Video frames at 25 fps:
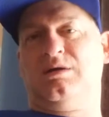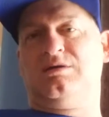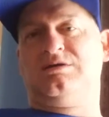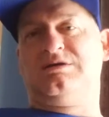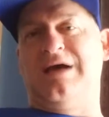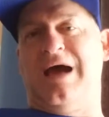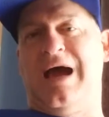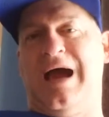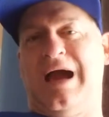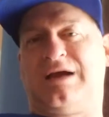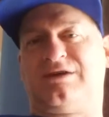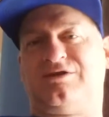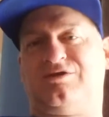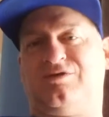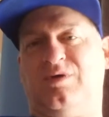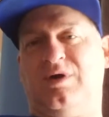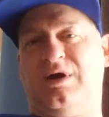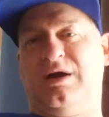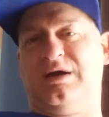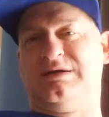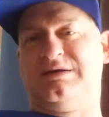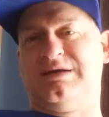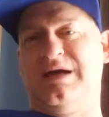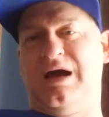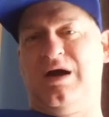tax
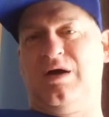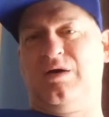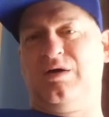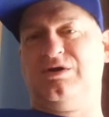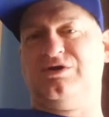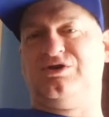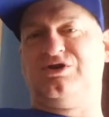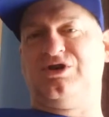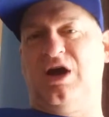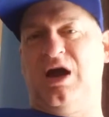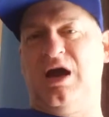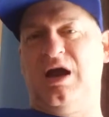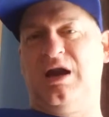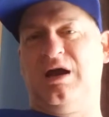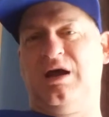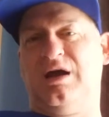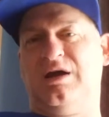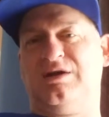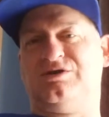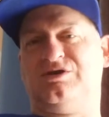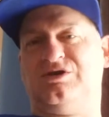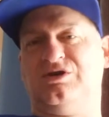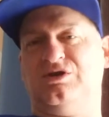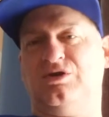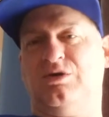rate down in
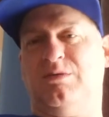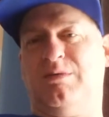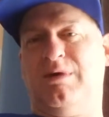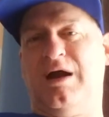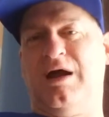China to